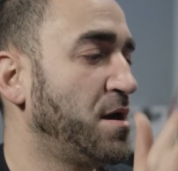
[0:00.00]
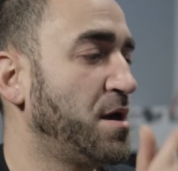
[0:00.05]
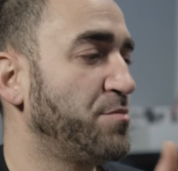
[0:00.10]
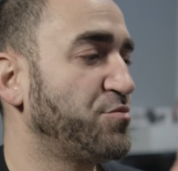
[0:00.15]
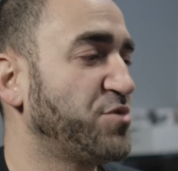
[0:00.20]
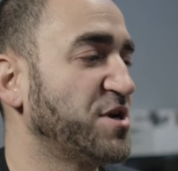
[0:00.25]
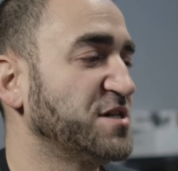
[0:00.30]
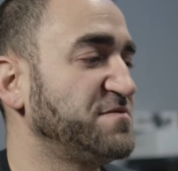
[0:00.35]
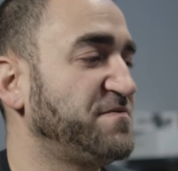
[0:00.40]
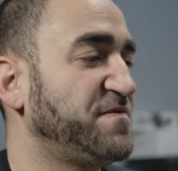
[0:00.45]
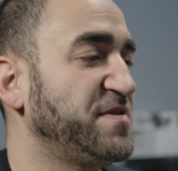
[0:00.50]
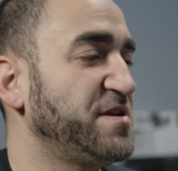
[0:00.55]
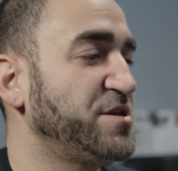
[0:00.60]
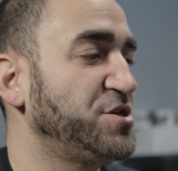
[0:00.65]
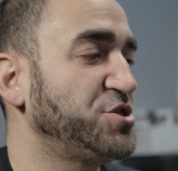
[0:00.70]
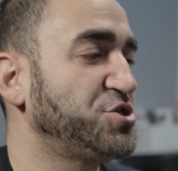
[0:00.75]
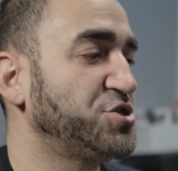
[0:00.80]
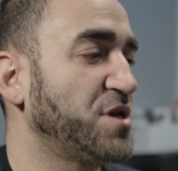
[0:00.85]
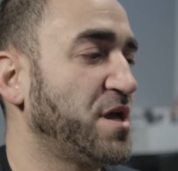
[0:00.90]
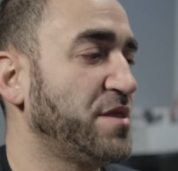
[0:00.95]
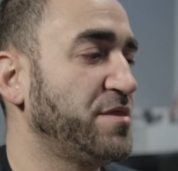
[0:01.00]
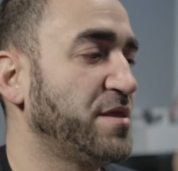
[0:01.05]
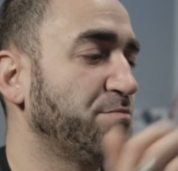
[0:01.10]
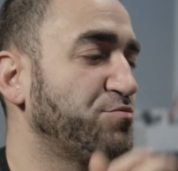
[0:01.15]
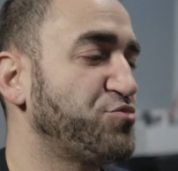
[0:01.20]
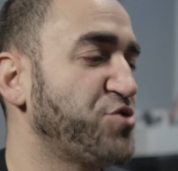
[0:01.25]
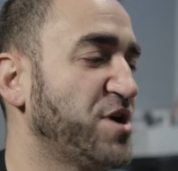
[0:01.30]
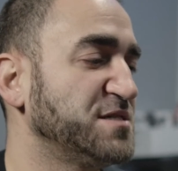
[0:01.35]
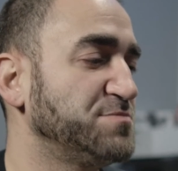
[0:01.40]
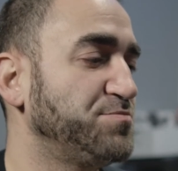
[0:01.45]
Press finish and then
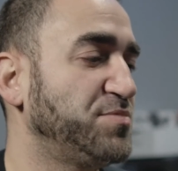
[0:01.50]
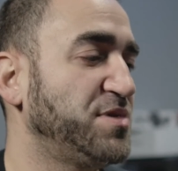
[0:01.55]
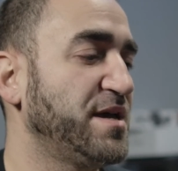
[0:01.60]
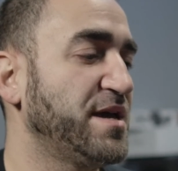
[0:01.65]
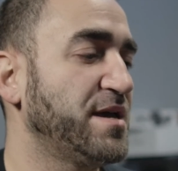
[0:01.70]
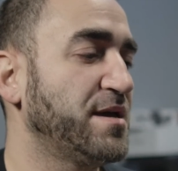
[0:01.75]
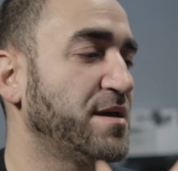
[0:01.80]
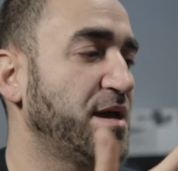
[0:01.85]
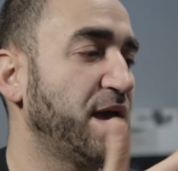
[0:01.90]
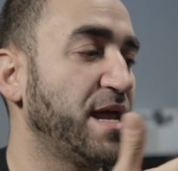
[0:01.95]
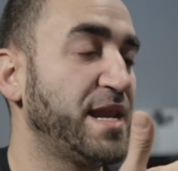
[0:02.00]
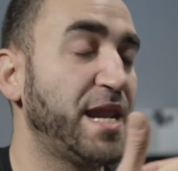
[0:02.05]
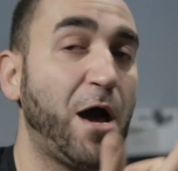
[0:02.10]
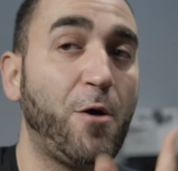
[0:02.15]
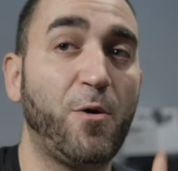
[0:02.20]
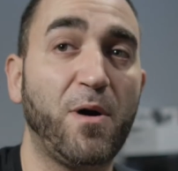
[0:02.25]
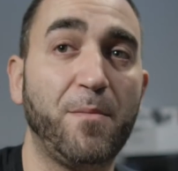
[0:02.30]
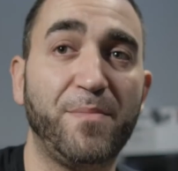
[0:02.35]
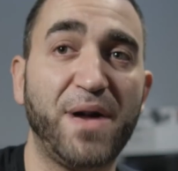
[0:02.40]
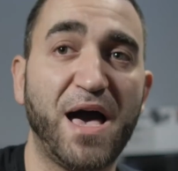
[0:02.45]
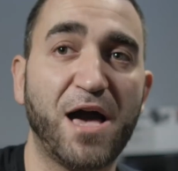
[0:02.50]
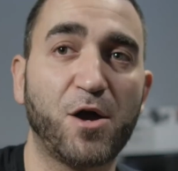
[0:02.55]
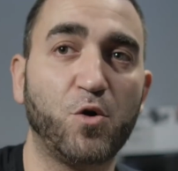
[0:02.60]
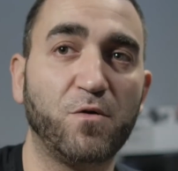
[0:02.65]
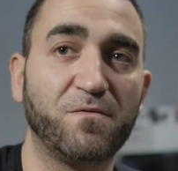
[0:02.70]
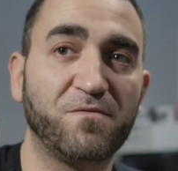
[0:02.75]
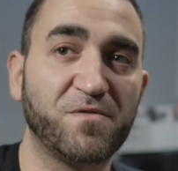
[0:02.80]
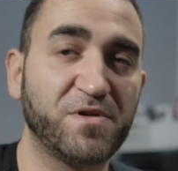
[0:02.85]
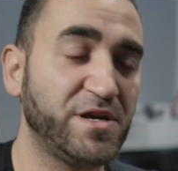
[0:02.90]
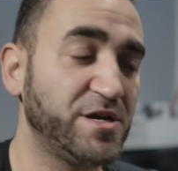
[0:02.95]
press play. And now I'm back
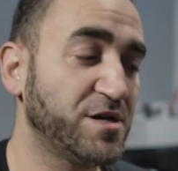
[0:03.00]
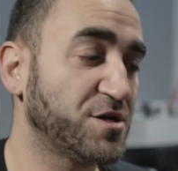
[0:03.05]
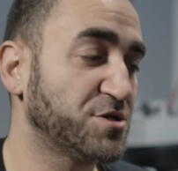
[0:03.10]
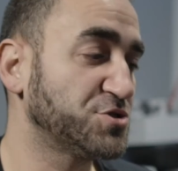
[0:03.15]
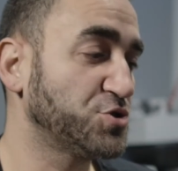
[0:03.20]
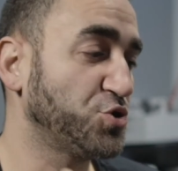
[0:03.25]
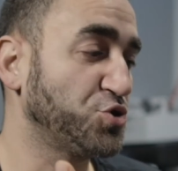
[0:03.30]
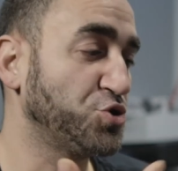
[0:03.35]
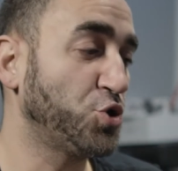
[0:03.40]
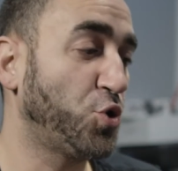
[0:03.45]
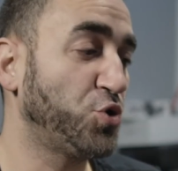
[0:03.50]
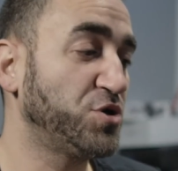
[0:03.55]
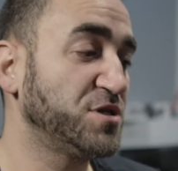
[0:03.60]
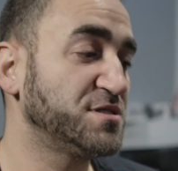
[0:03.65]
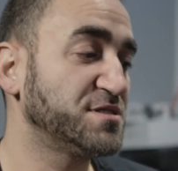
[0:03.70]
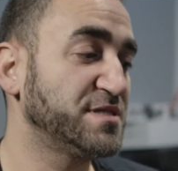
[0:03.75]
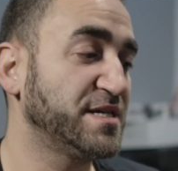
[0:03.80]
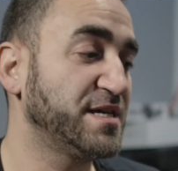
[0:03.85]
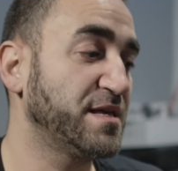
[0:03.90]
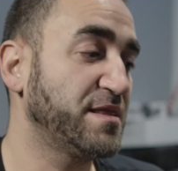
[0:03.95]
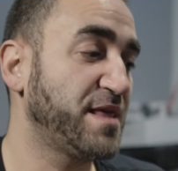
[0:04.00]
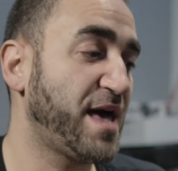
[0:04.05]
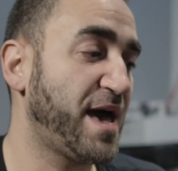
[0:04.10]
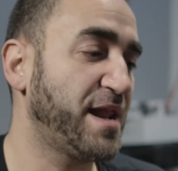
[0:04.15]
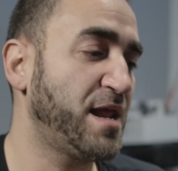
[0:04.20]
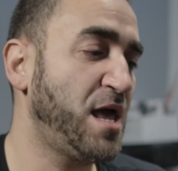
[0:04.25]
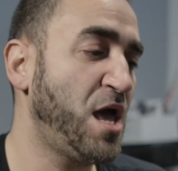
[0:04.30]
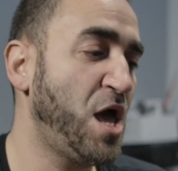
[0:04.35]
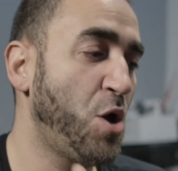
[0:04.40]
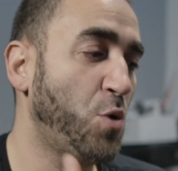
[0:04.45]
over here. So noticing
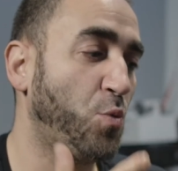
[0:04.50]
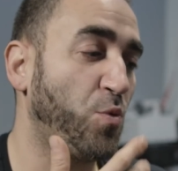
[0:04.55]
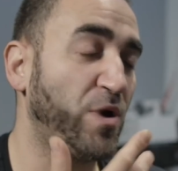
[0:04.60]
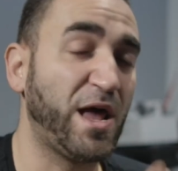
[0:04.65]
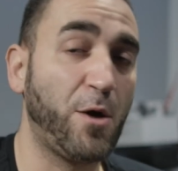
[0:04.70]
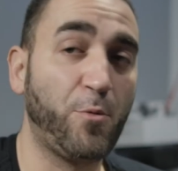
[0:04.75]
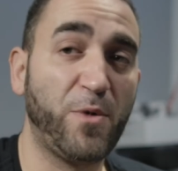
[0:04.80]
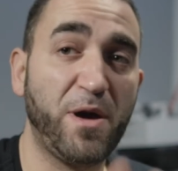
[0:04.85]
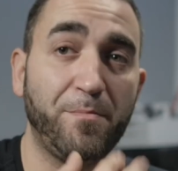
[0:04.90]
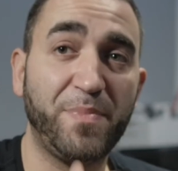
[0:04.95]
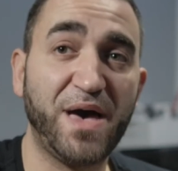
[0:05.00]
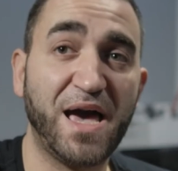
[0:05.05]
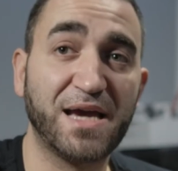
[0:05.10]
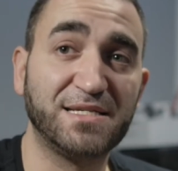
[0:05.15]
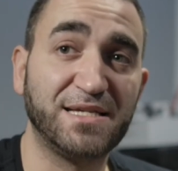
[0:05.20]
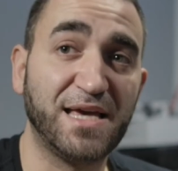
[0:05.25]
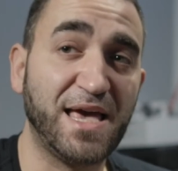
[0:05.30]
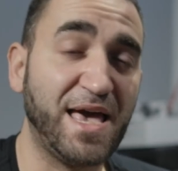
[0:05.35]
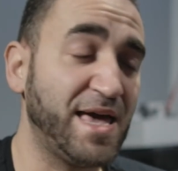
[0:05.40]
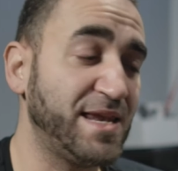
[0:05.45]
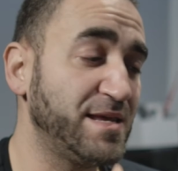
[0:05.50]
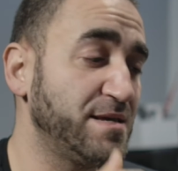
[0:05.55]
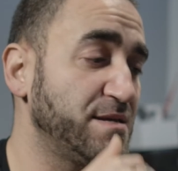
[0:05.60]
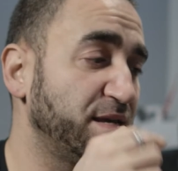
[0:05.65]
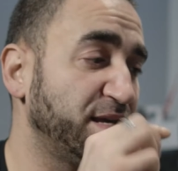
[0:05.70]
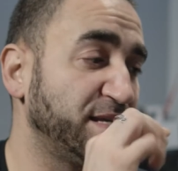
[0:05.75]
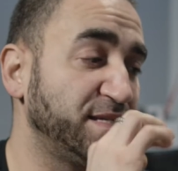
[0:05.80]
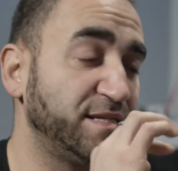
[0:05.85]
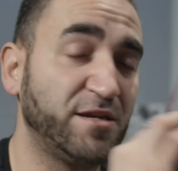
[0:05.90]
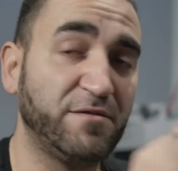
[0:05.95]
that when I went back to edit,
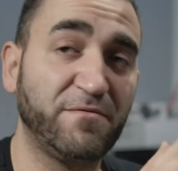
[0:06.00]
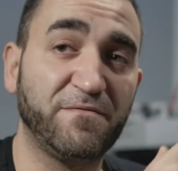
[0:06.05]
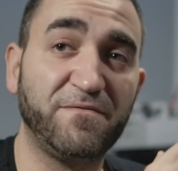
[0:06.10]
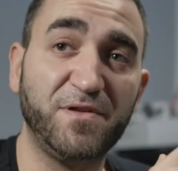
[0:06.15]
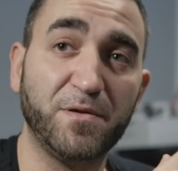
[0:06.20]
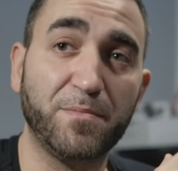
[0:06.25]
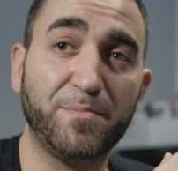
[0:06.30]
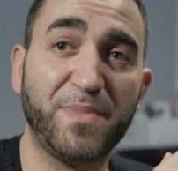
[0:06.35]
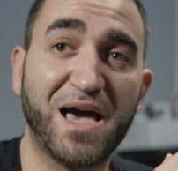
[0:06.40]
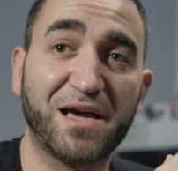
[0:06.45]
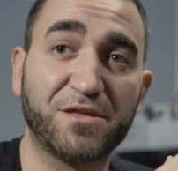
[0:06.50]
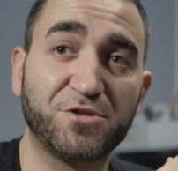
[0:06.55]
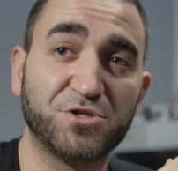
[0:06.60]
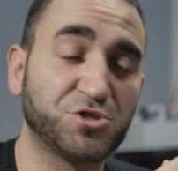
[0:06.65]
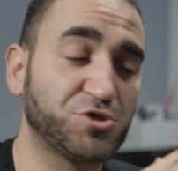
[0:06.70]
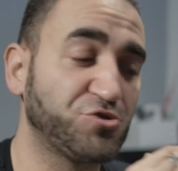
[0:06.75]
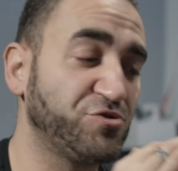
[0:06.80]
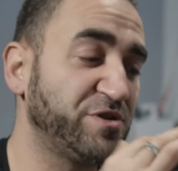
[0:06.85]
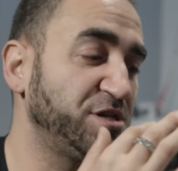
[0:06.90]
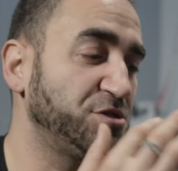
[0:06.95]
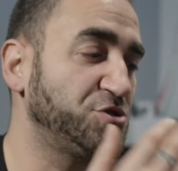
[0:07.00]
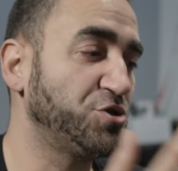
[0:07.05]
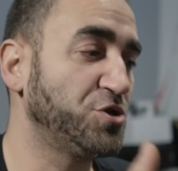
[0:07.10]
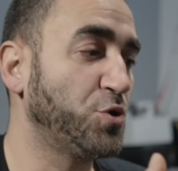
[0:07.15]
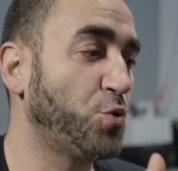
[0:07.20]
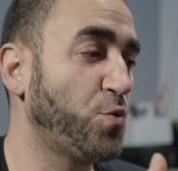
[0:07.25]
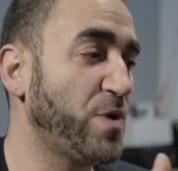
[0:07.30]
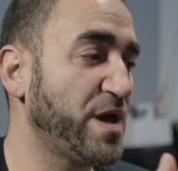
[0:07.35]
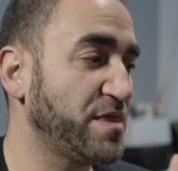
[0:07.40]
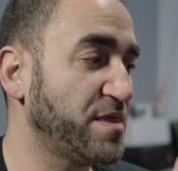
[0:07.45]
it didn't flip back the screen to the
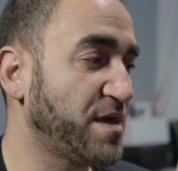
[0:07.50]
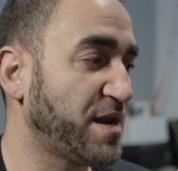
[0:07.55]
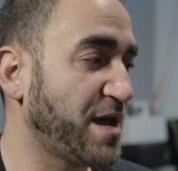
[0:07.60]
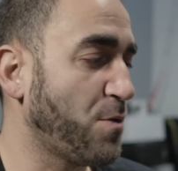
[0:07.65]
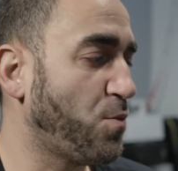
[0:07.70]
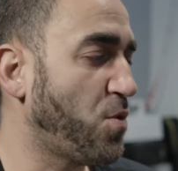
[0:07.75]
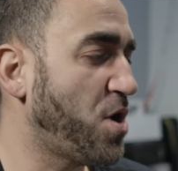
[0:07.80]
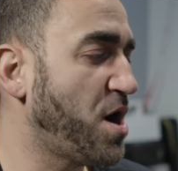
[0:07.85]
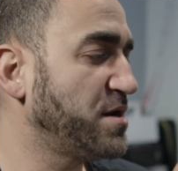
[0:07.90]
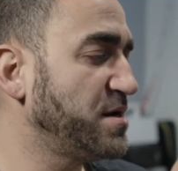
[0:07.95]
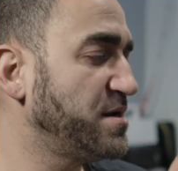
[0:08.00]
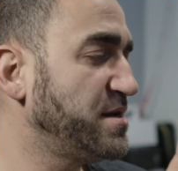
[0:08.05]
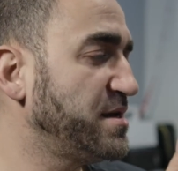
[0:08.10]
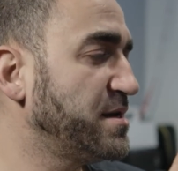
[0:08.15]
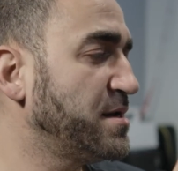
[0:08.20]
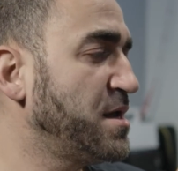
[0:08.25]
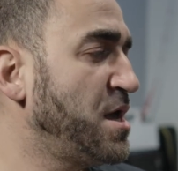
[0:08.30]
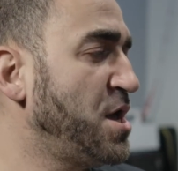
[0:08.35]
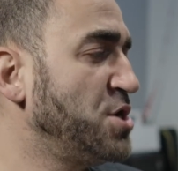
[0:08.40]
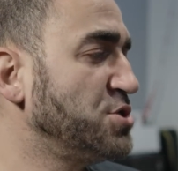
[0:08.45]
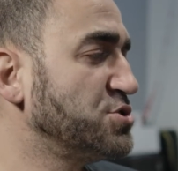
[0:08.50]
way that I wanted it.